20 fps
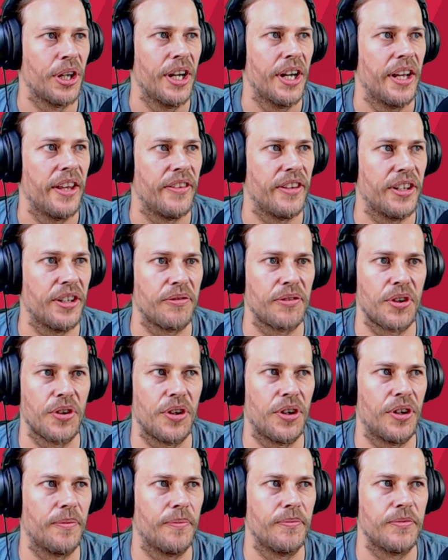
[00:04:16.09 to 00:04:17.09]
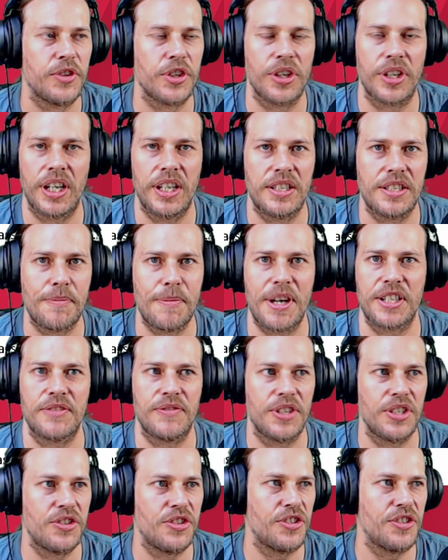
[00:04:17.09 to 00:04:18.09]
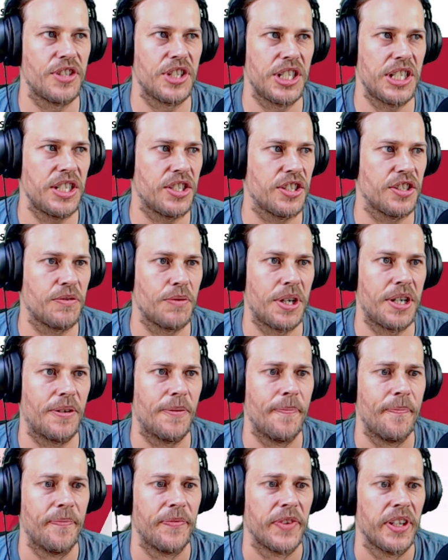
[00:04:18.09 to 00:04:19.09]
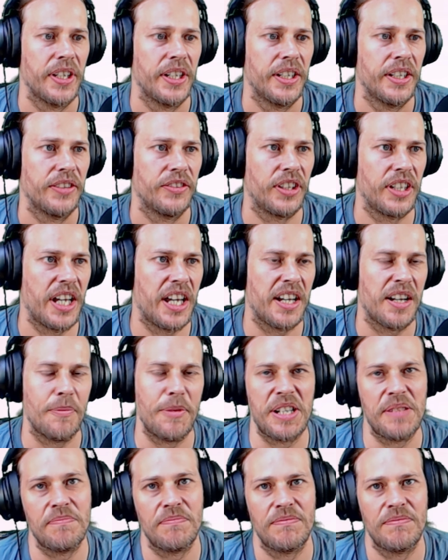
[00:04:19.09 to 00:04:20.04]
then I've got Gigantamax versions of these as well. So yeah, I mean,